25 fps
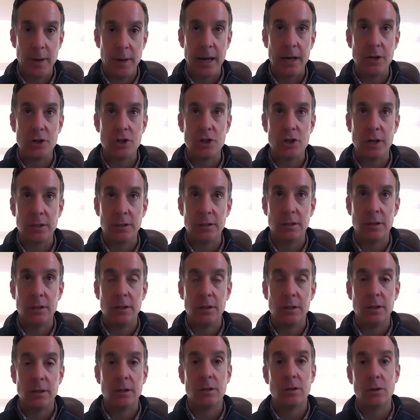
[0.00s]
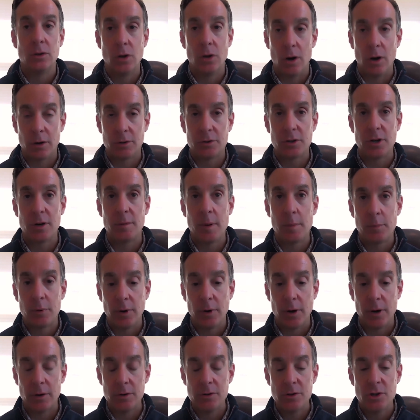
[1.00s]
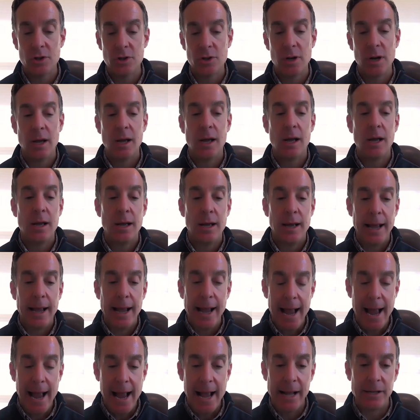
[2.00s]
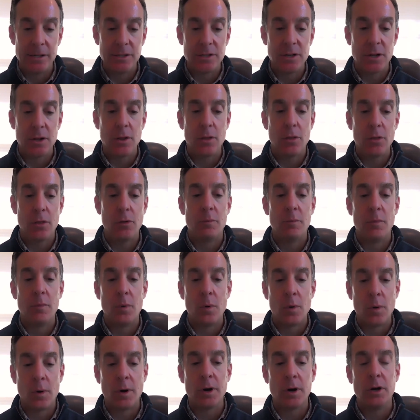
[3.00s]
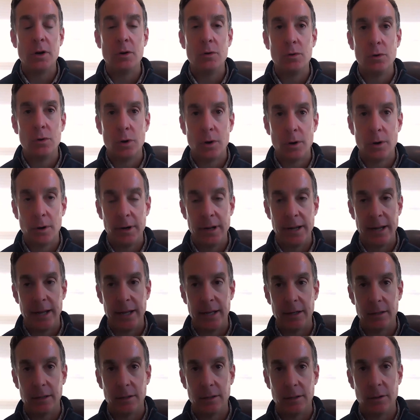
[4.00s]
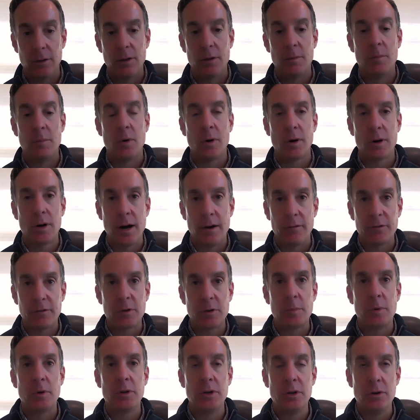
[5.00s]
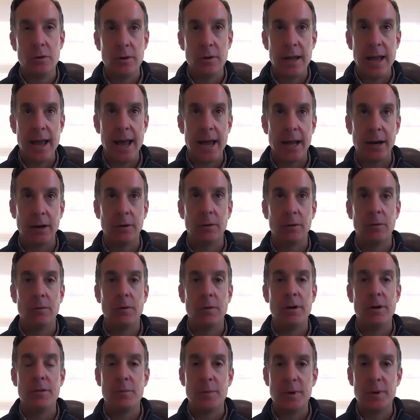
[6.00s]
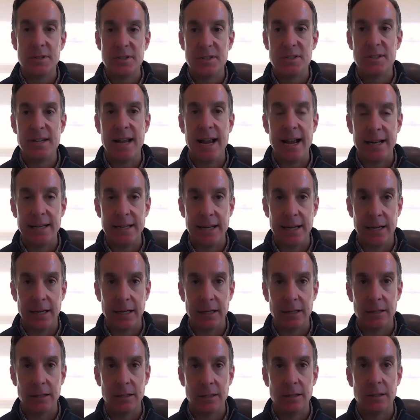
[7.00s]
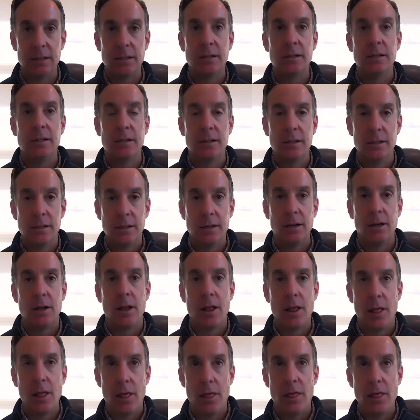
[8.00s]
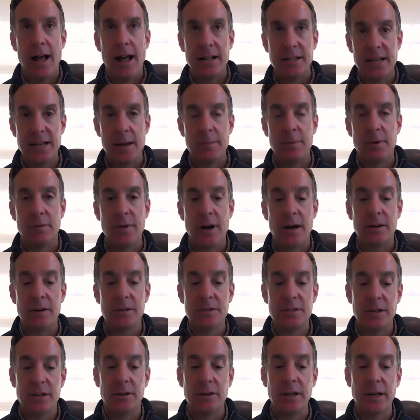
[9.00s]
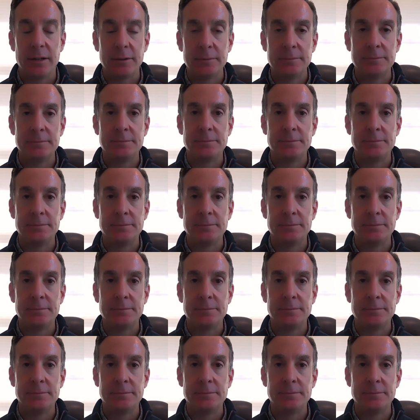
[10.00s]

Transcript: patient, long term approach. And the more you learn it, the more comfortable you get with withstanding that type of volatility.